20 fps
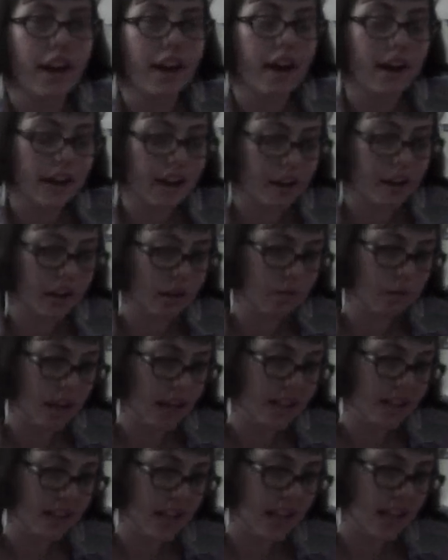
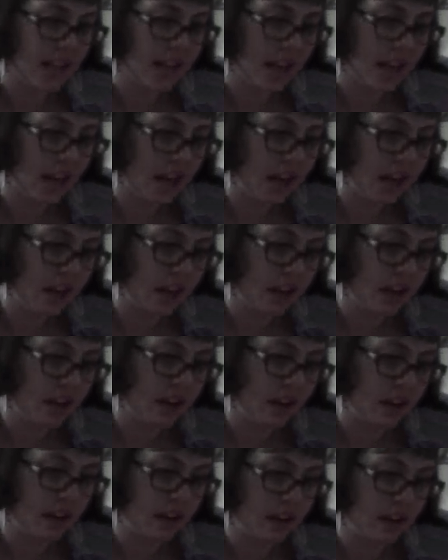and they
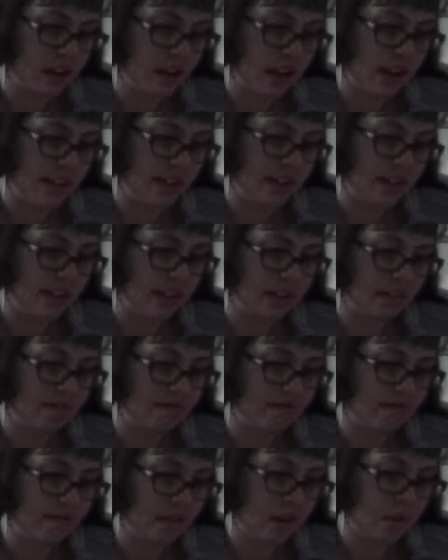care, and
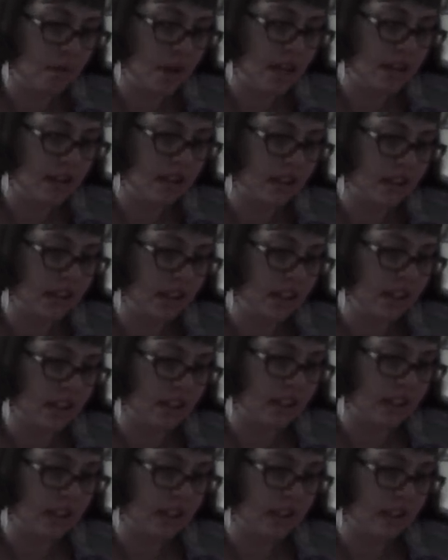they're basically